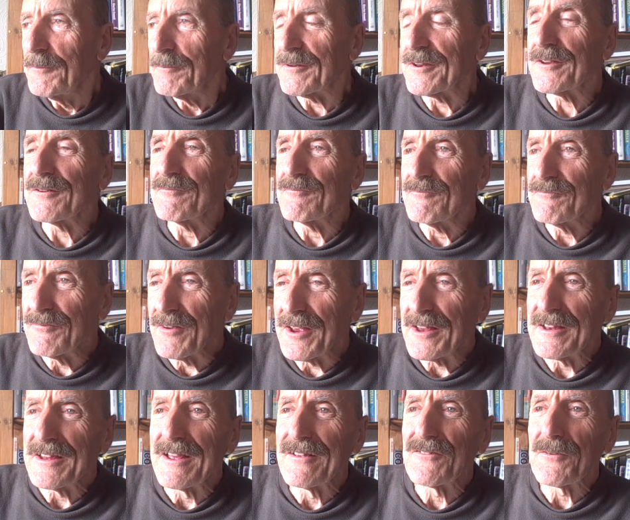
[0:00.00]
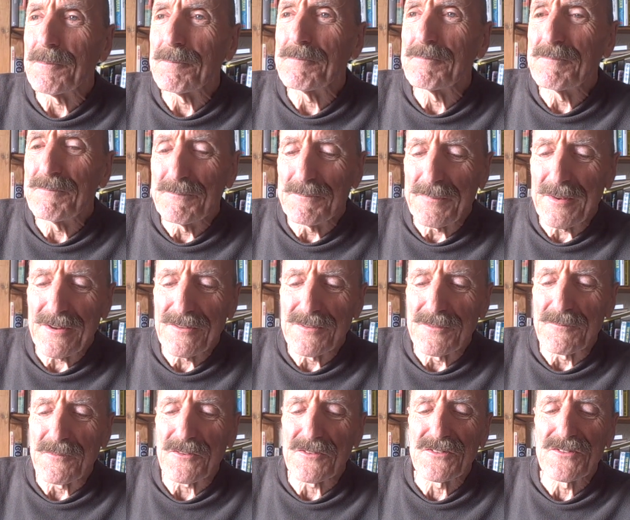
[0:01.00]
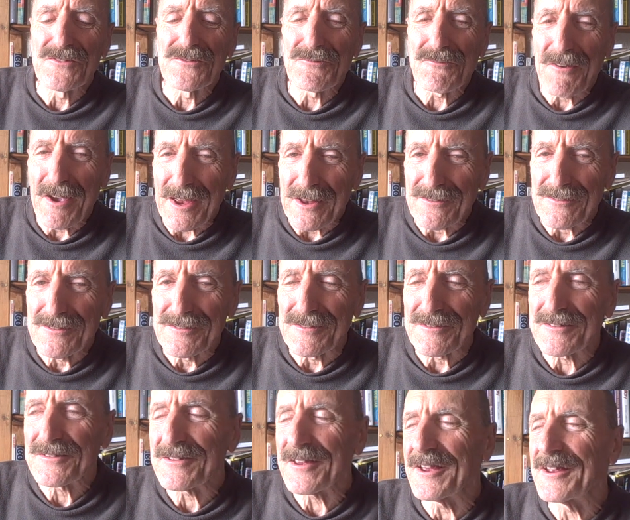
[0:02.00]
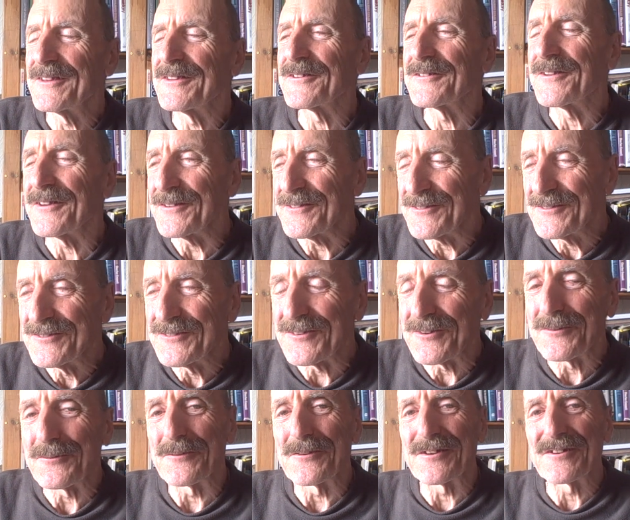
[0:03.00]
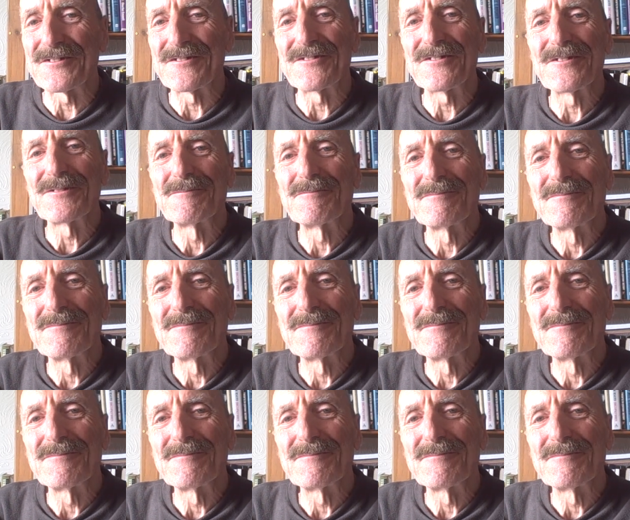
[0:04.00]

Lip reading: but it really is a bit of a stretch to say that he's Jewish.